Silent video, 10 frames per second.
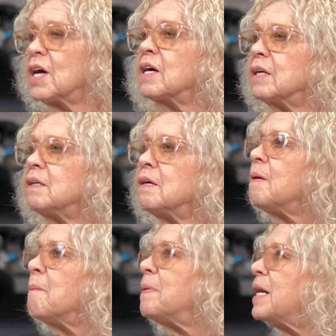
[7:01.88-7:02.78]
fine,
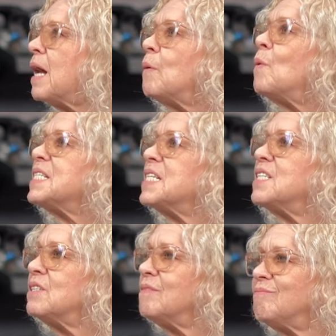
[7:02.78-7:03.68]
but I
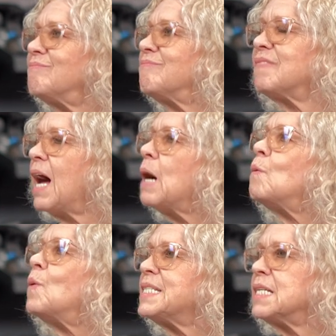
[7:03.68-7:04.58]
wasn't I
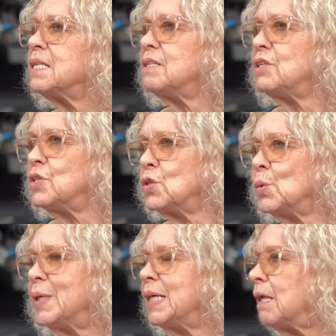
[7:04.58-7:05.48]
wasn't
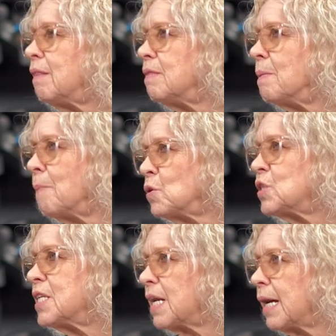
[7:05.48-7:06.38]
doing the
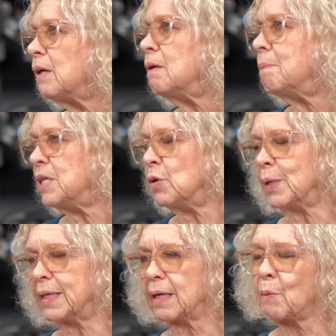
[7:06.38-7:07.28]
most that I could be
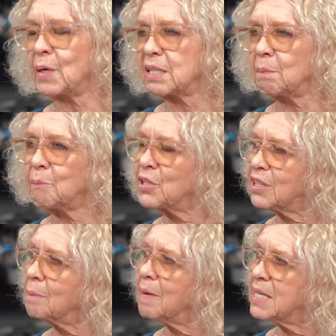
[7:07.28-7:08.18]
doing. I wasn't
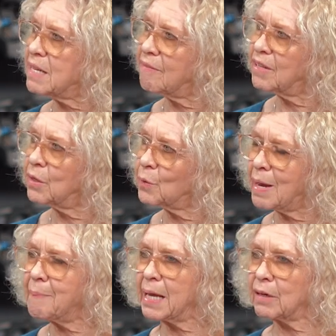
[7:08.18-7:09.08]
pushing myself in the
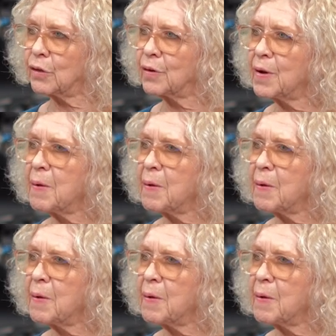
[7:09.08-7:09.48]
right manner,